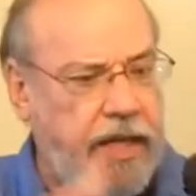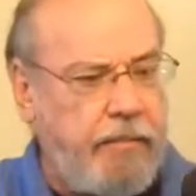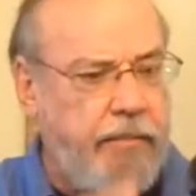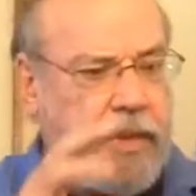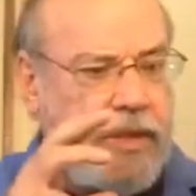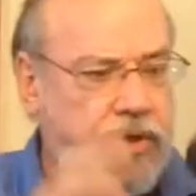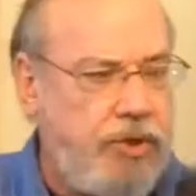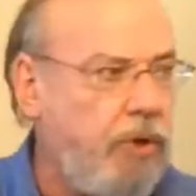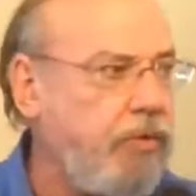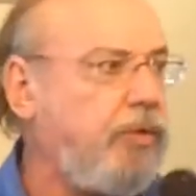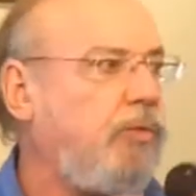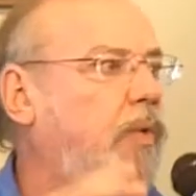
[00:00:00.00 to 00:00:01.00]
let me
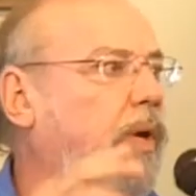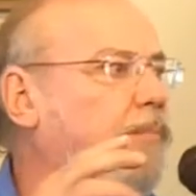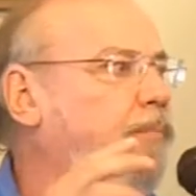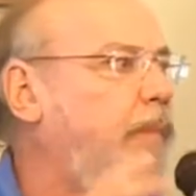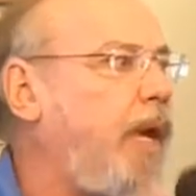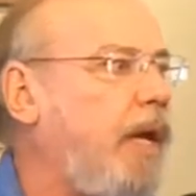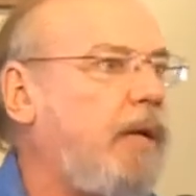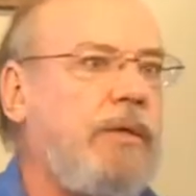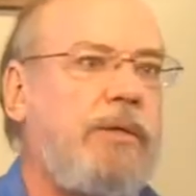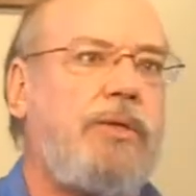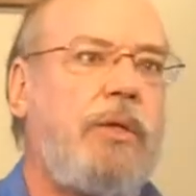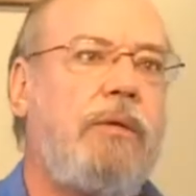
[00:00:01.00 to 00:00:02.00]
show you what
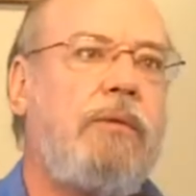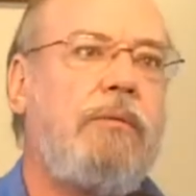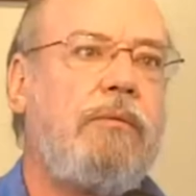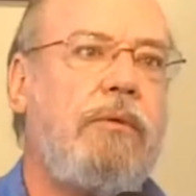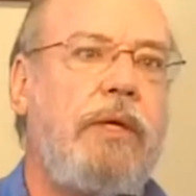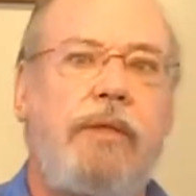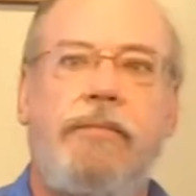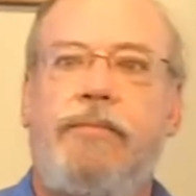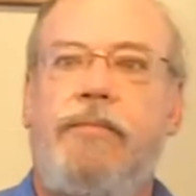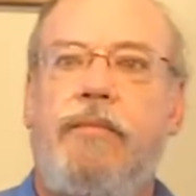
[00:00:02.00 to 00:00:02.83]
matters. Right?